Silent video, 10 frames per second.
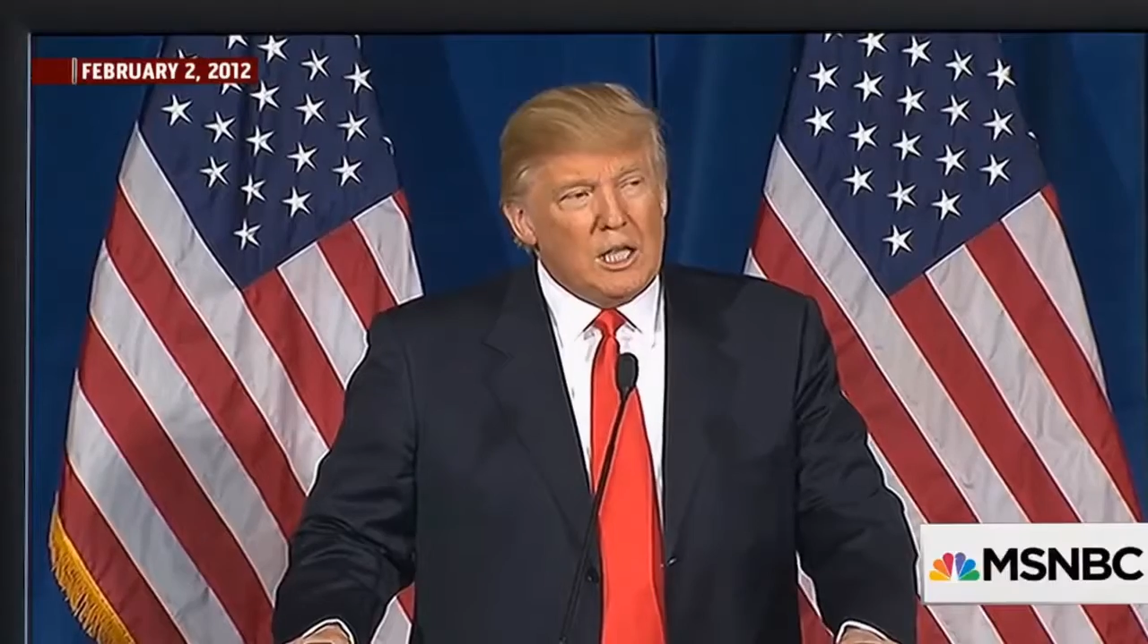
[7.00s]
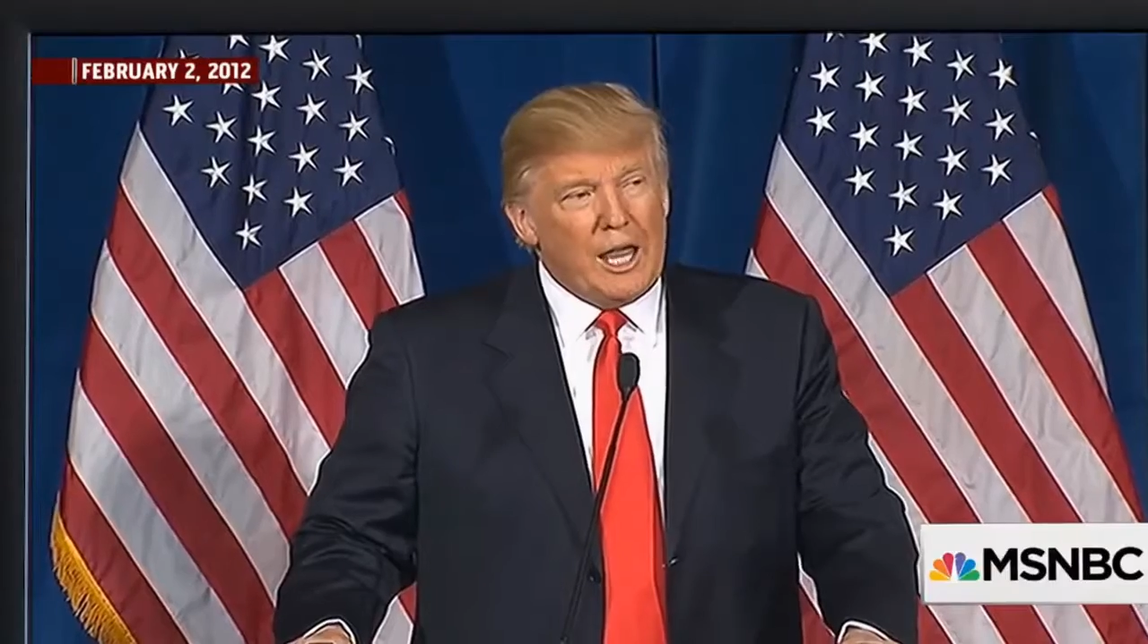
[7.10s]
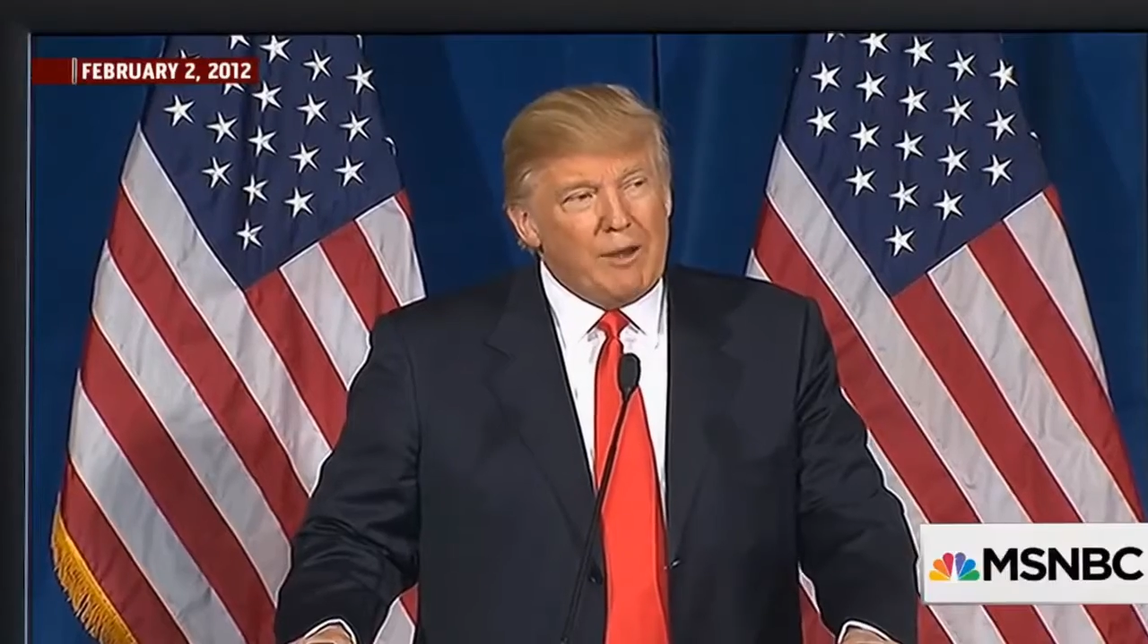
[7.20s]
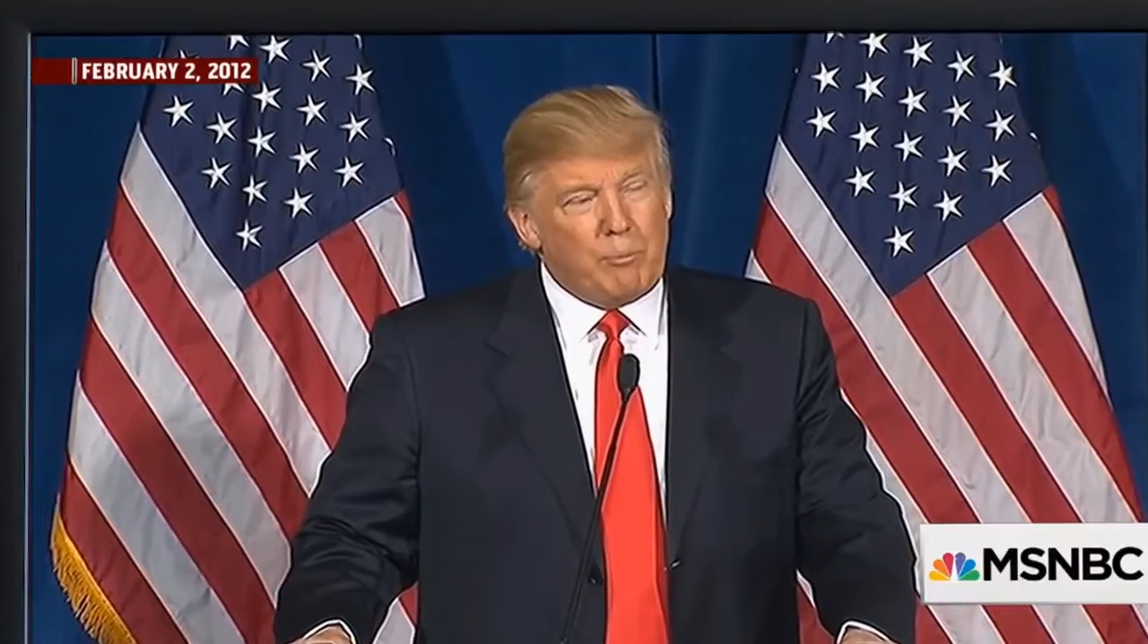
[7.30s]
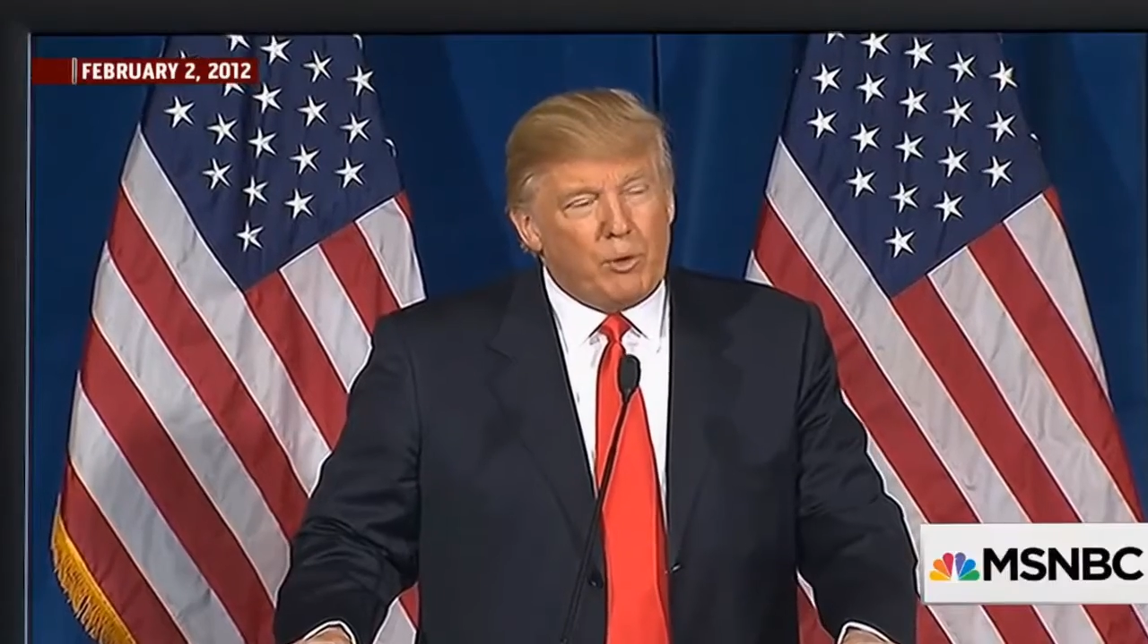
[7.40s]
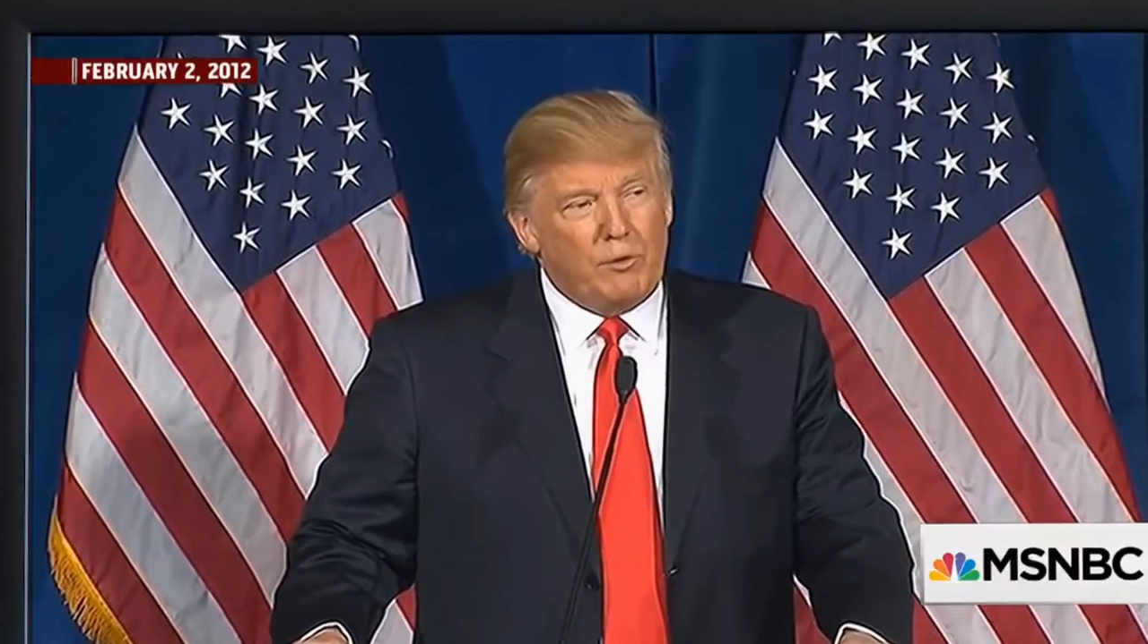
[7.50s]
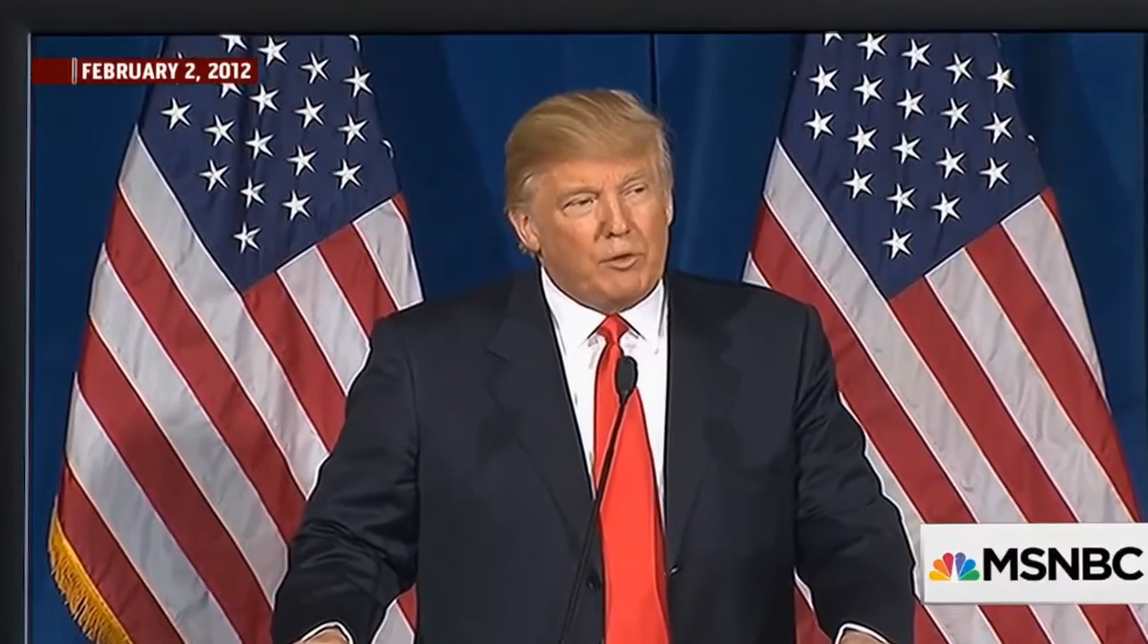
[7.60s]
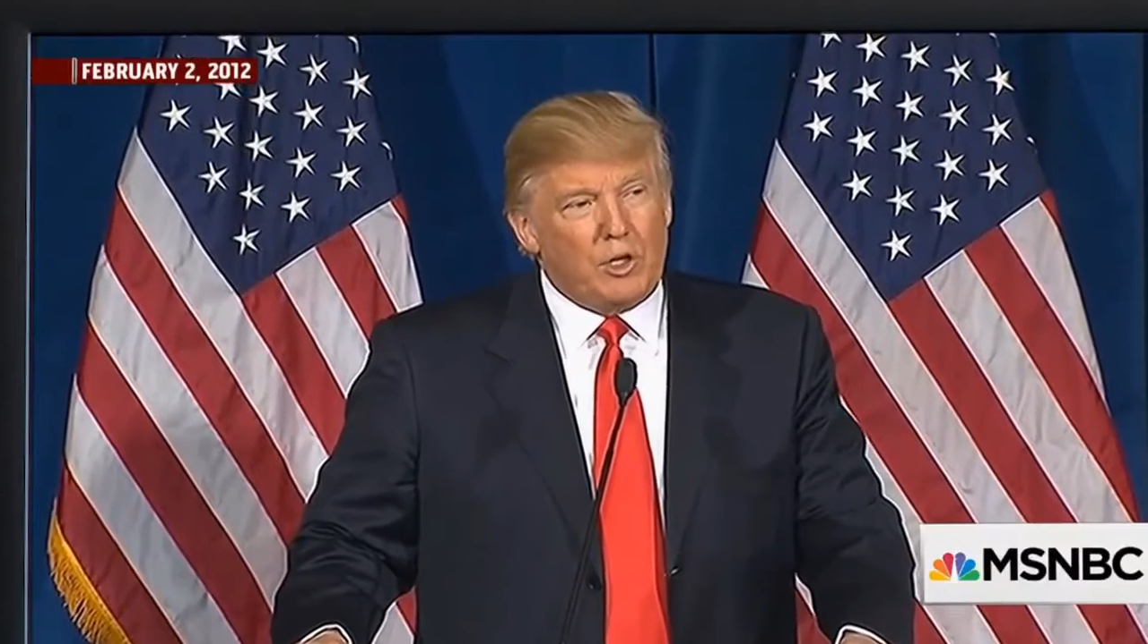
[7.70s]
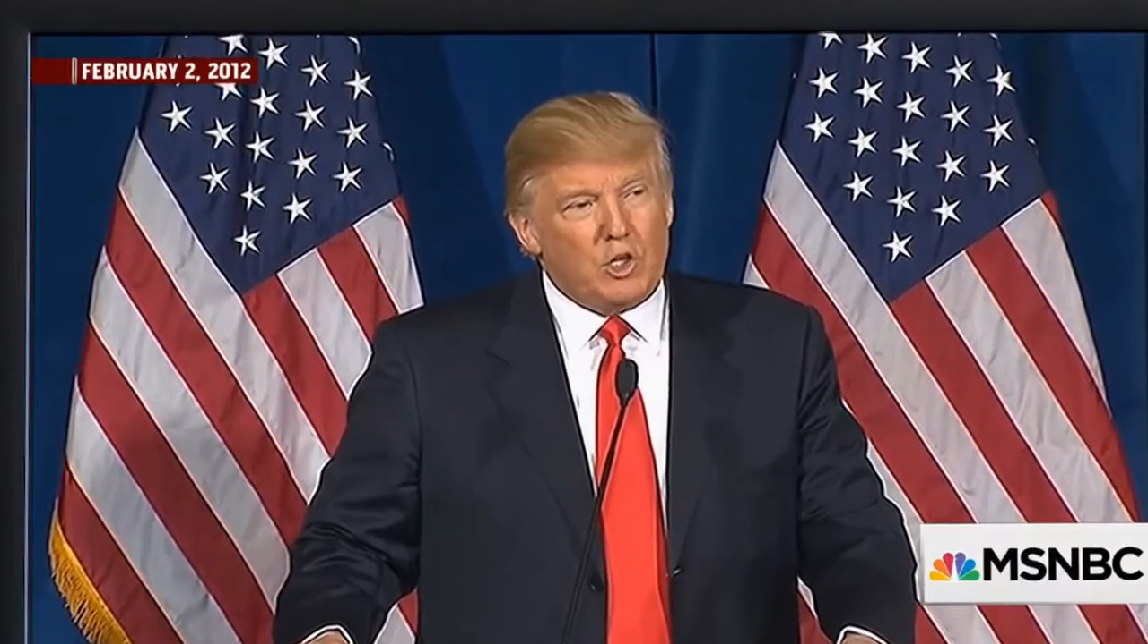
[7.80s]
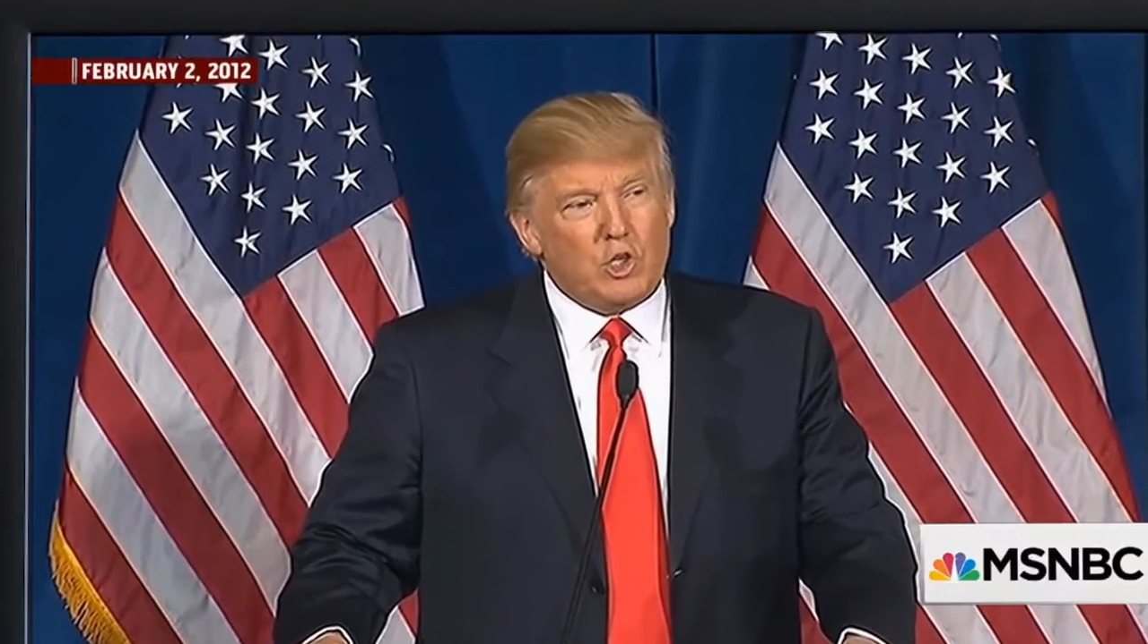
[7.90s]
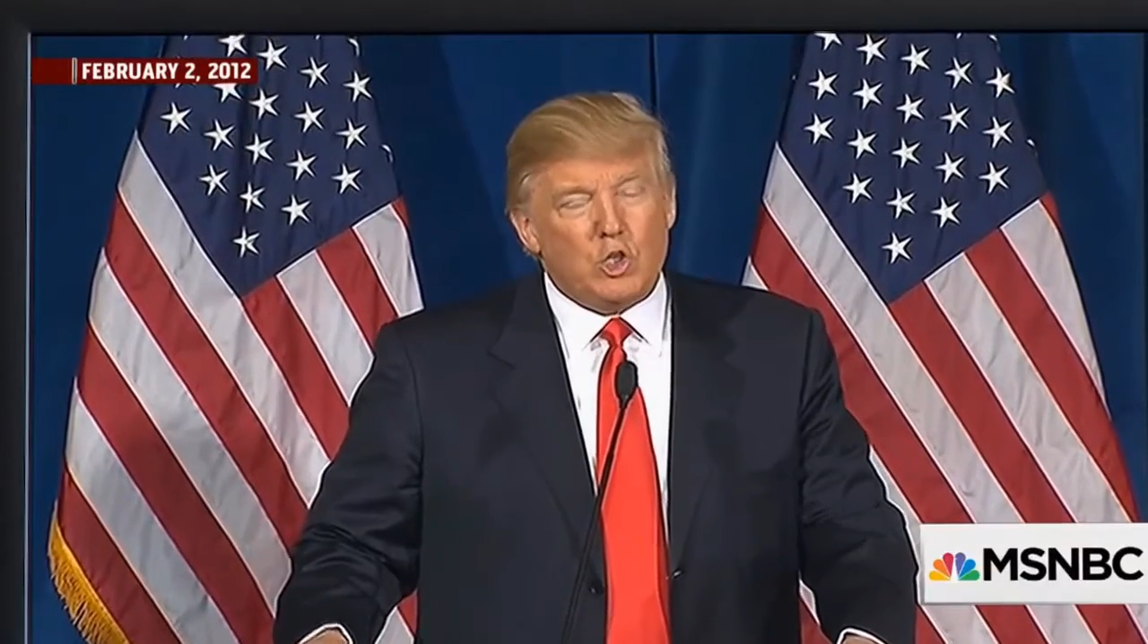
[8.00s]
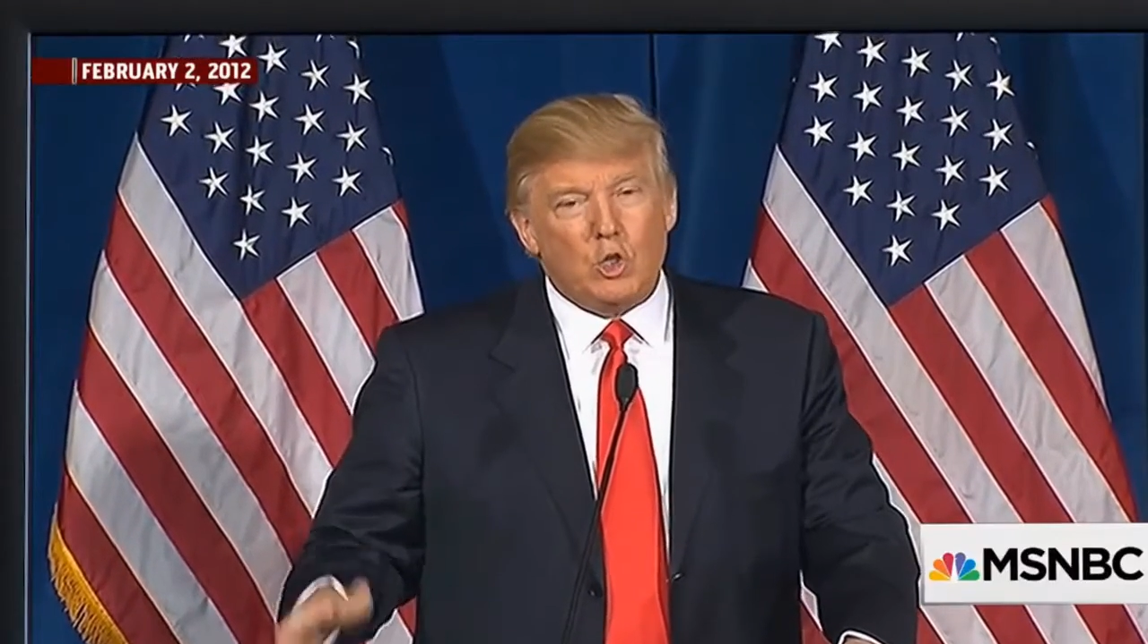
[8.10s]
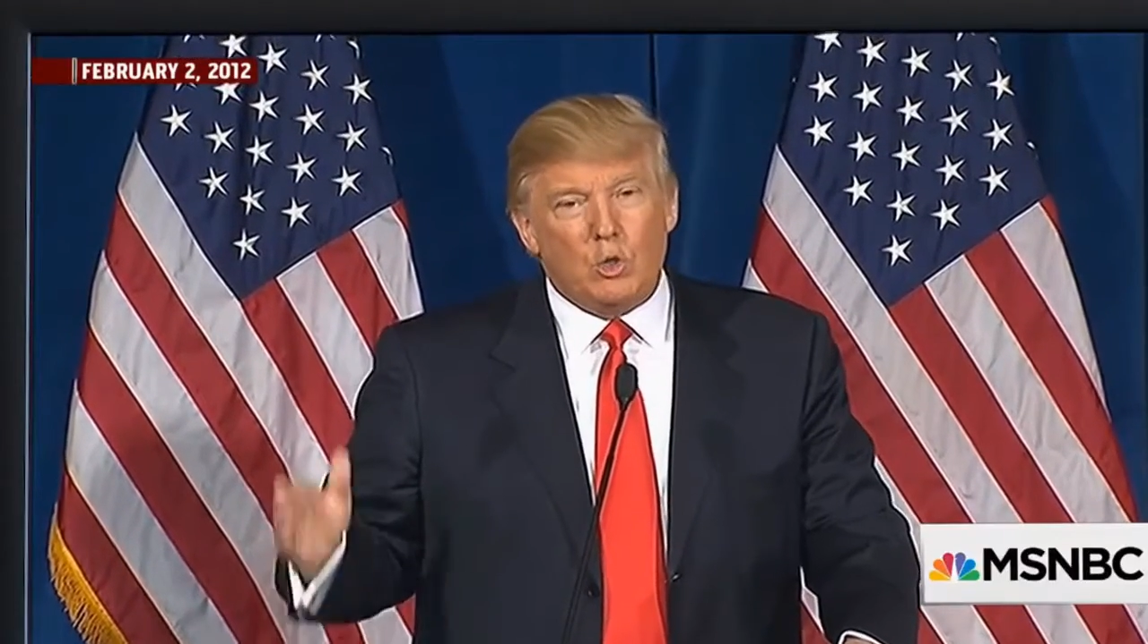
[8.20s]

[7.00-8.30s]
and privilege